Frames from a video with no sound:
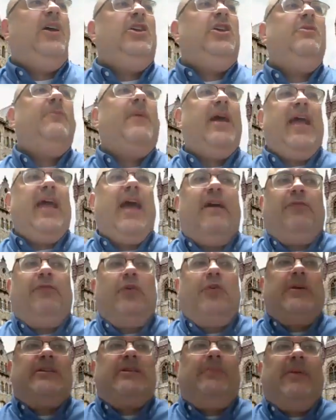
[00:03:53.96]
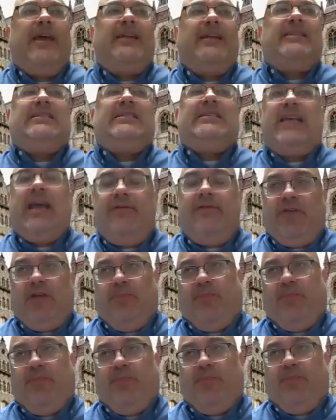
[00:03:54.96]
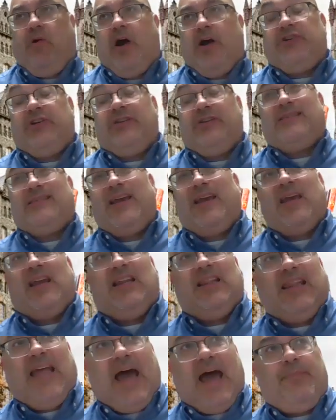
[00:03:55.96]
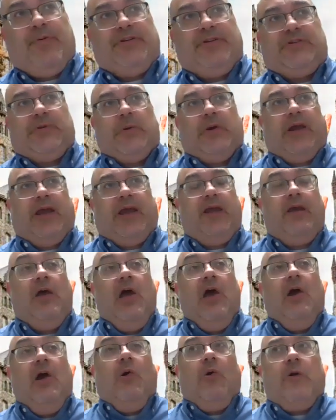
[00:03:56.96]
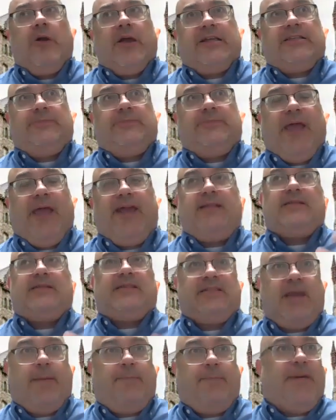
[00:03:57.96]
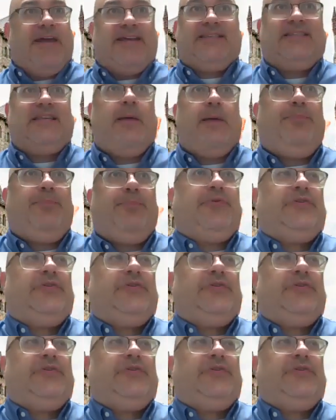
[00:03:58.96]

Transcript: You might have to explain safety precautions like in a laboratory or explain step-by-step